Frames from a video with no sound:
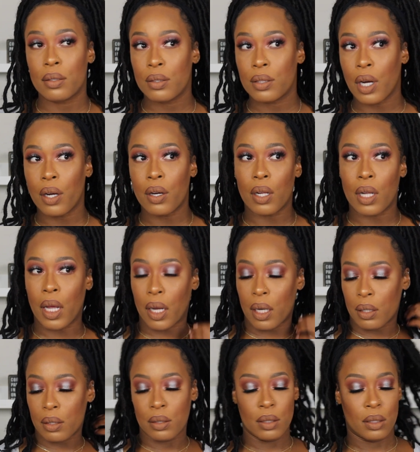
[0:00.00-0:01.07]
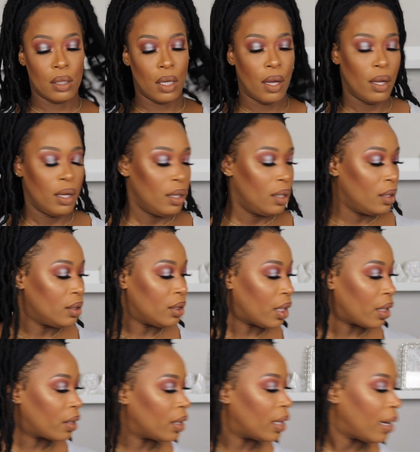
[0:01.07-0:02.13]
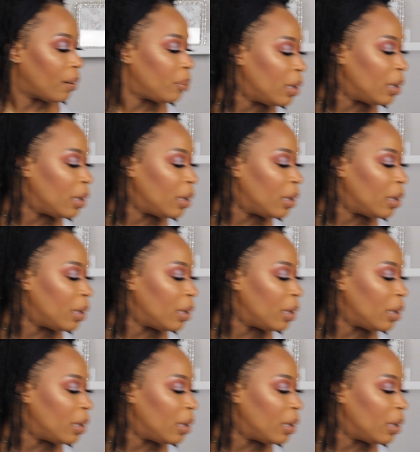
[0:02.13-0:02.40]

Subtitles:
Dark or light? Dark or light,